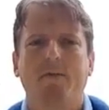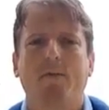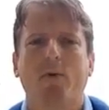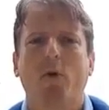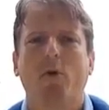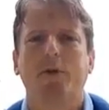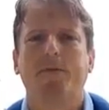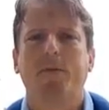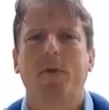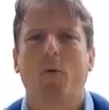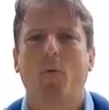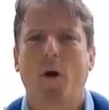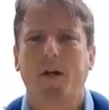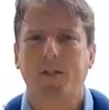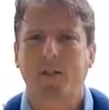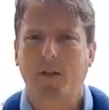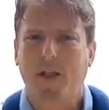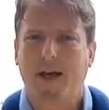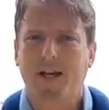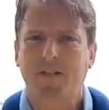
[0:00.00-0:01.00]
For those of you that
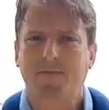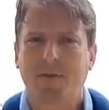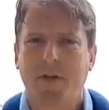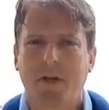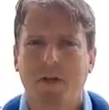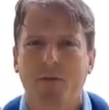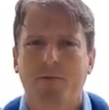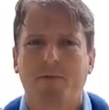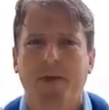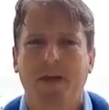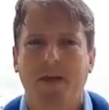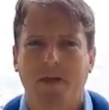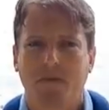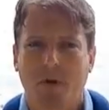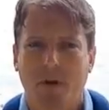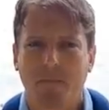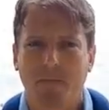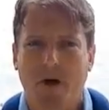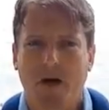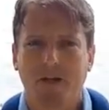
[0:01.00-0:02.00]
watched the last video, thank you
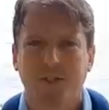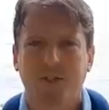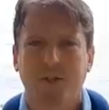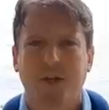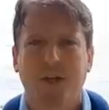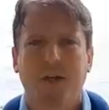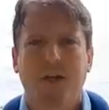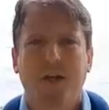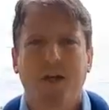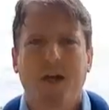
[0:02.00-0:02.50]
very much.